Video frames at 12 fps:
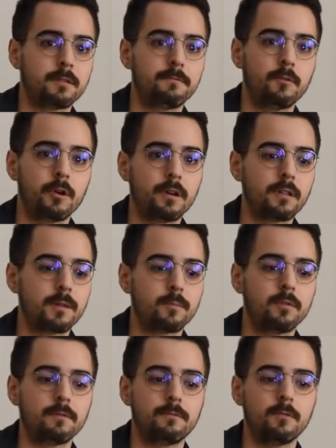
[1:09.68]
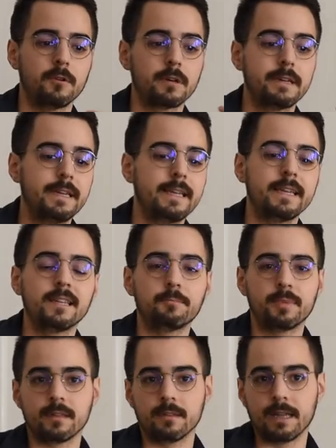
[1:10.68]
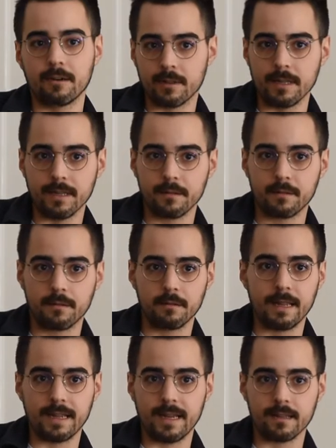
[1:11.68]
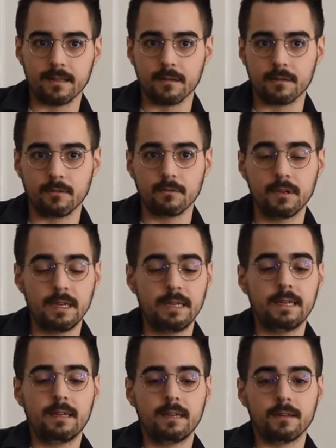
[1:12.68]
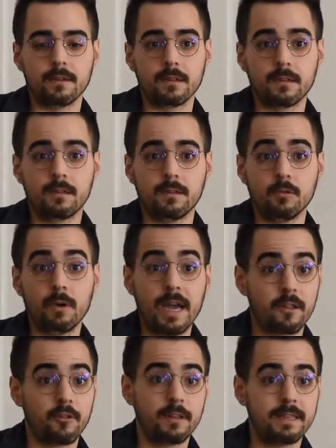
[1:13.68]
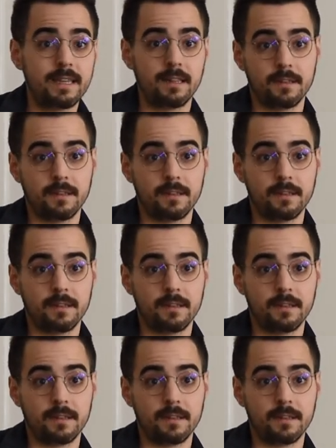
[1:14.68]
for example, for independent outlets like Atlazo to actually tell